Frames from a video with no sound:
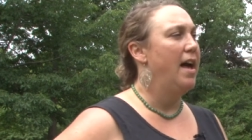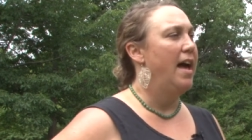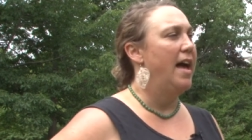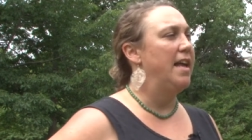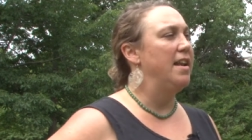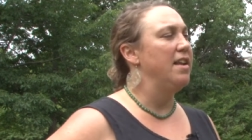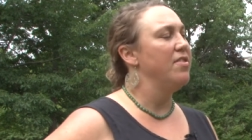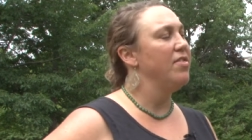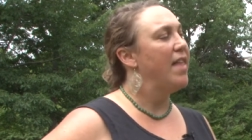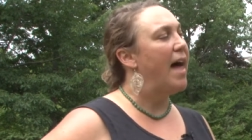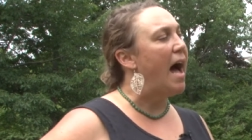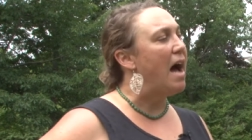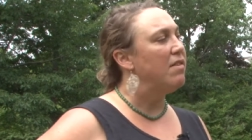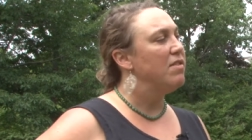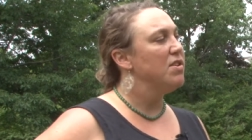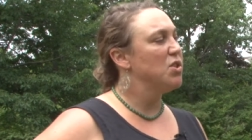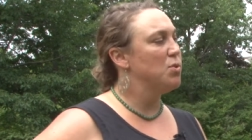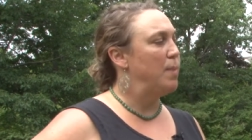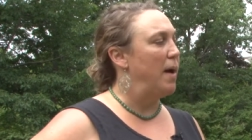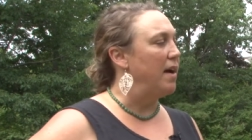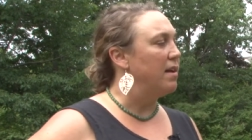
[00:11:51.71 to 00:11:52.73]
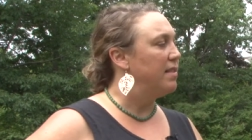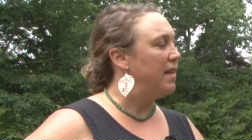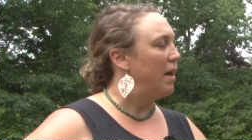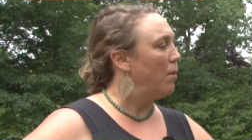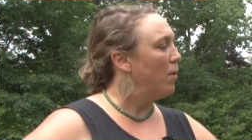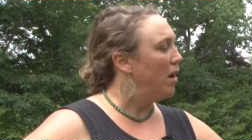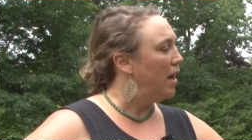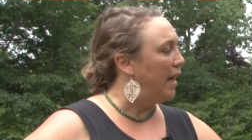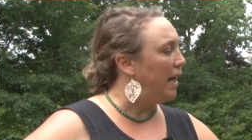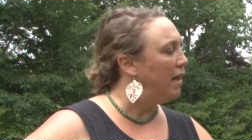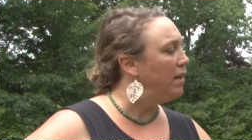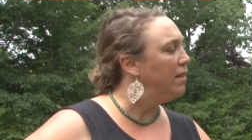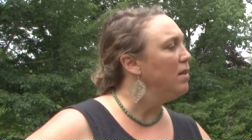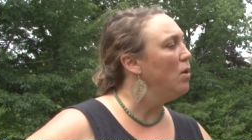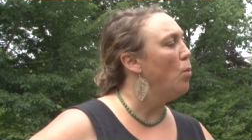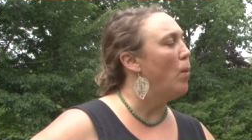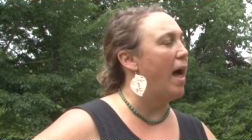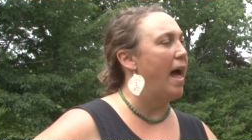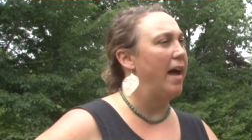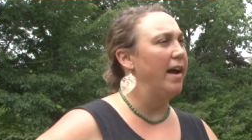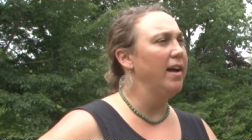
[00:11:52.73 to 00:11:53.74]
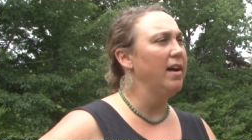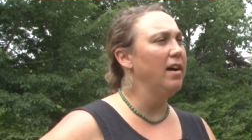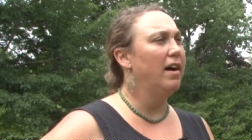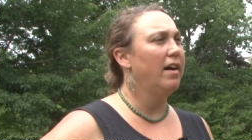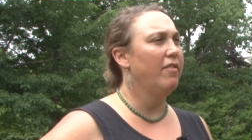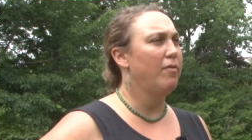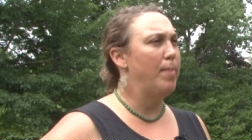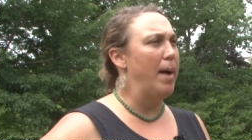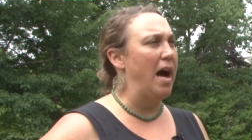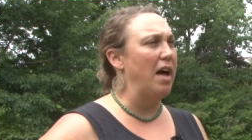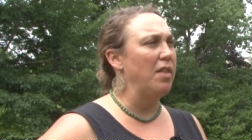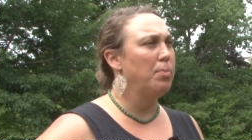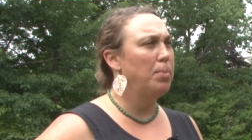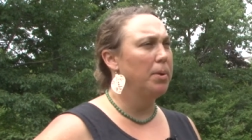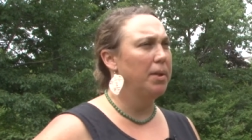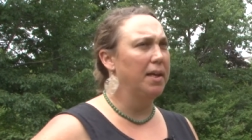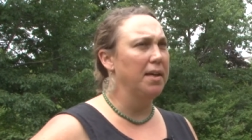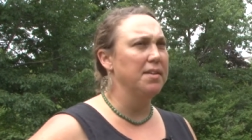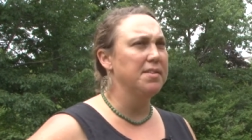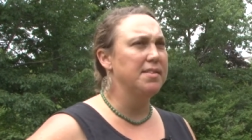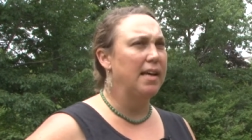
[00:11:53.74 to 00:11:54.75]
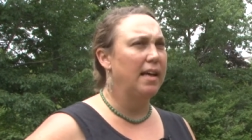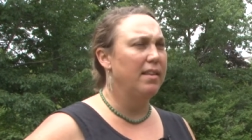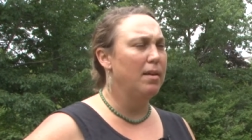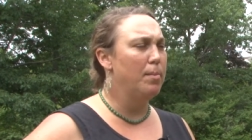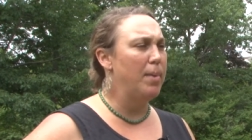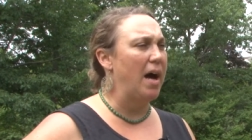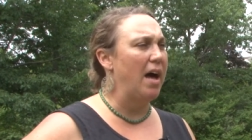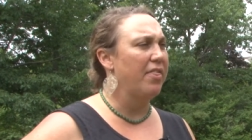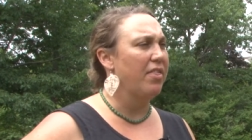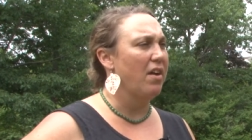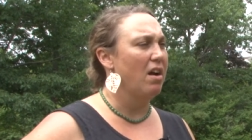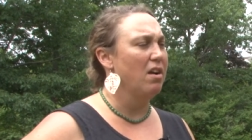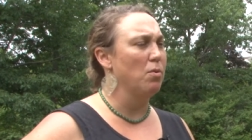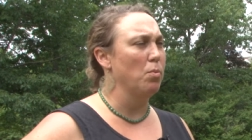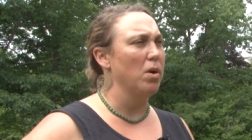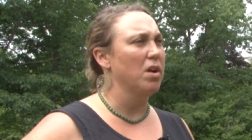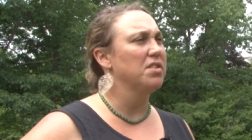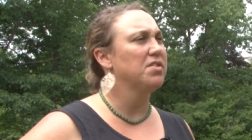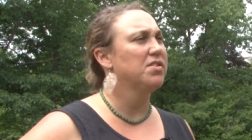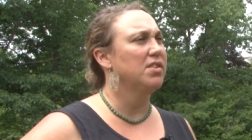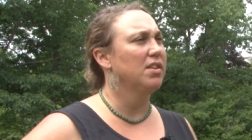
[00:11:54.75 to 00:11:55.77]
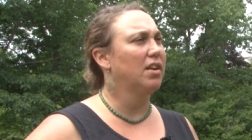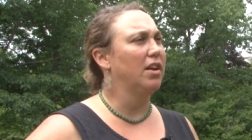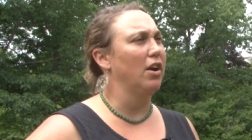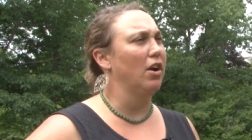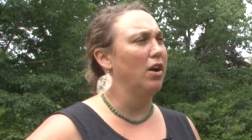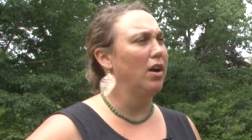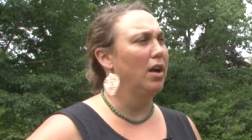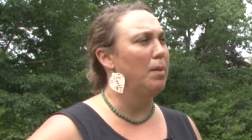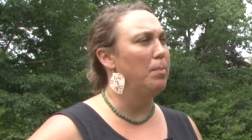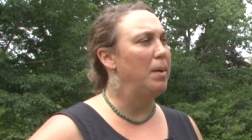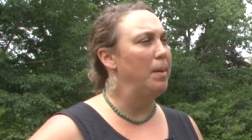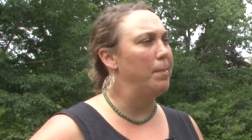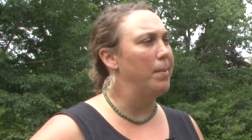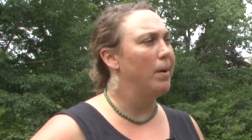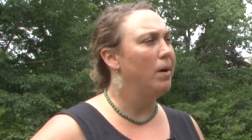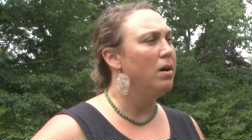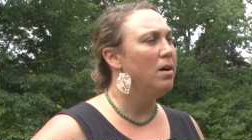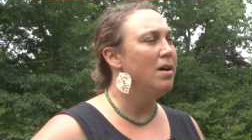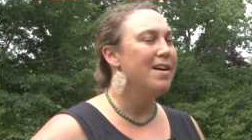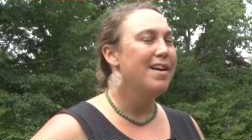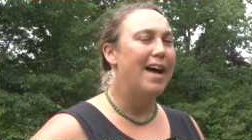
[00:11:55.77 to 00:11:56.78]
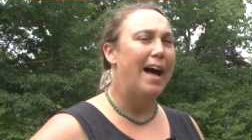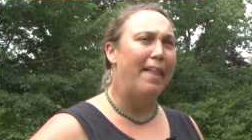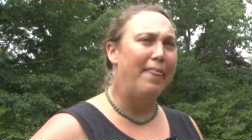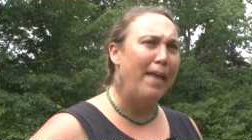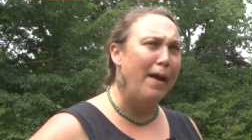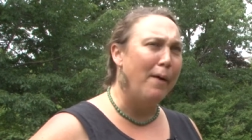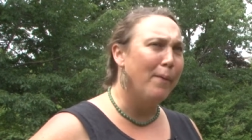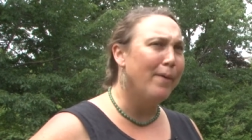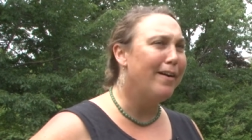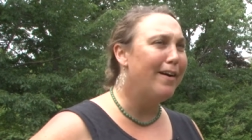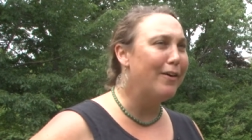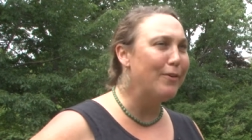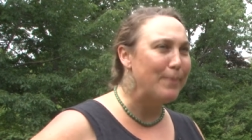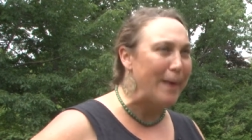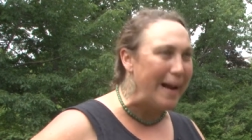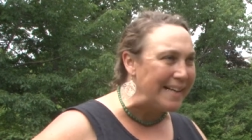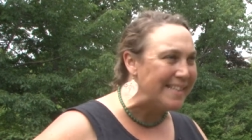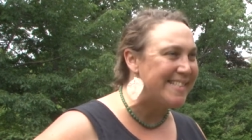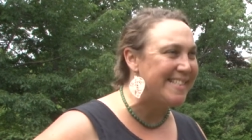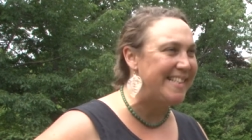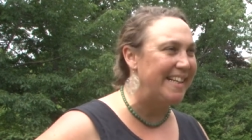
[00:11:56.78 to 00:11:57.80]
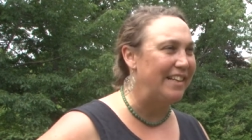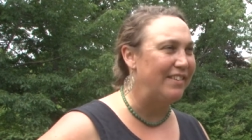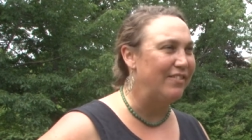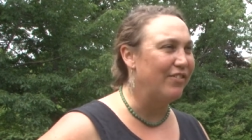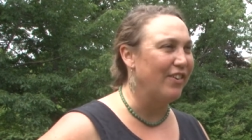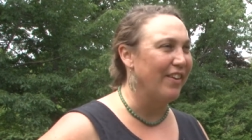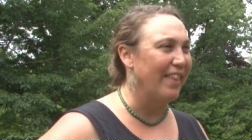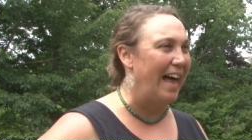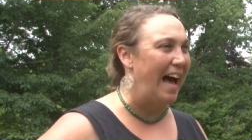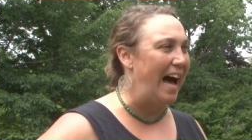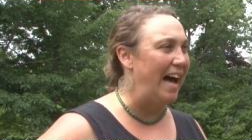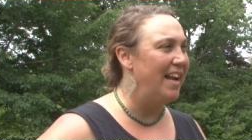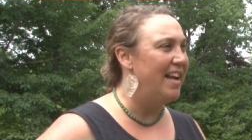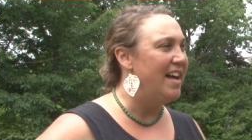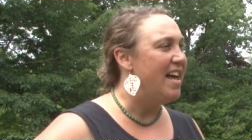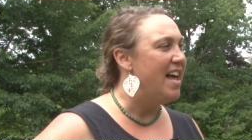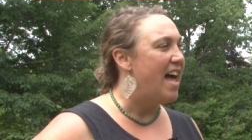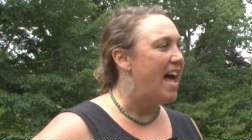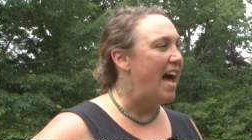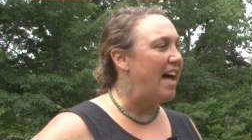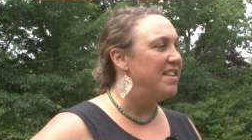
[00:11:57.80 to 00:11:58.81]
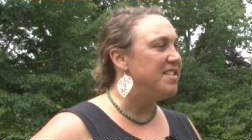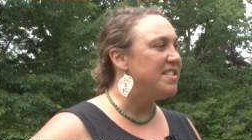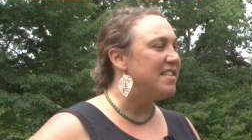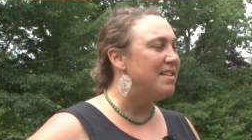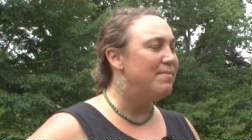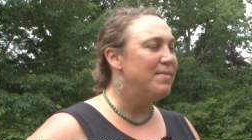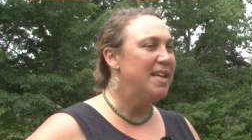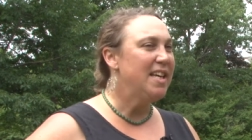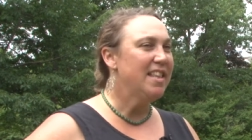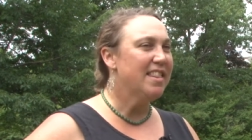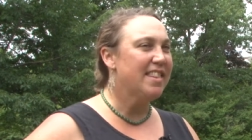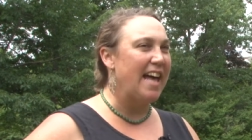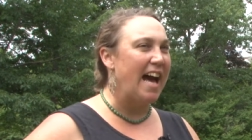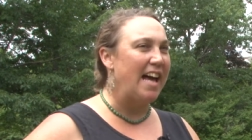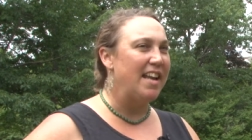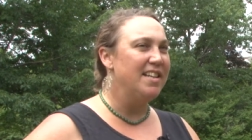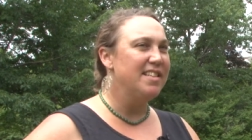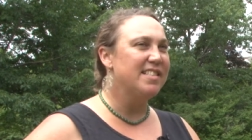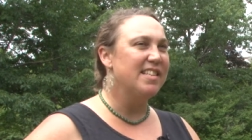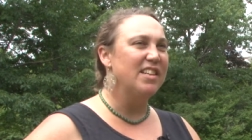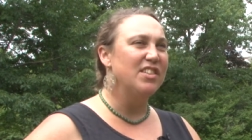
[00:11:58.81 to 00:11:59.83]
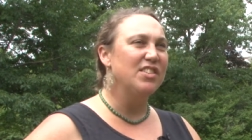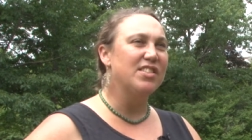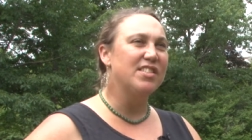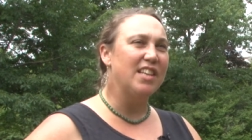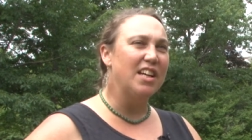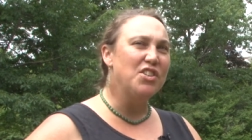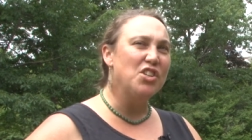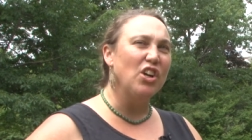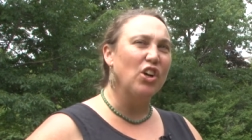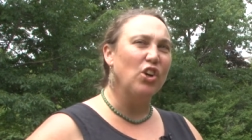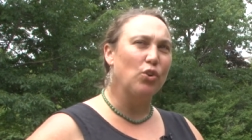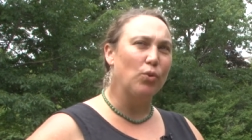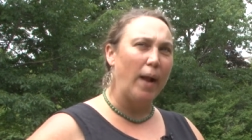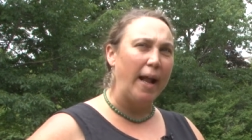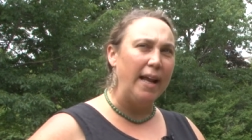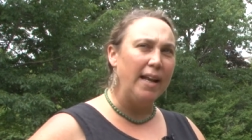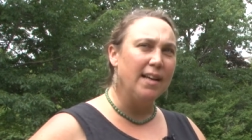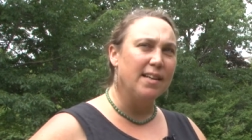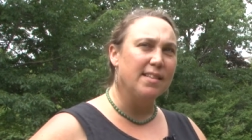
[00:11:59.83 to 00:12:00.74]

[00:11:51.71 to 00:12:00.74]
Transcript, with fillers: And in that respect, they were in the way of Bath police and the Bath Iron Works security people, and they were arrested for that. And to me, that is a, such a great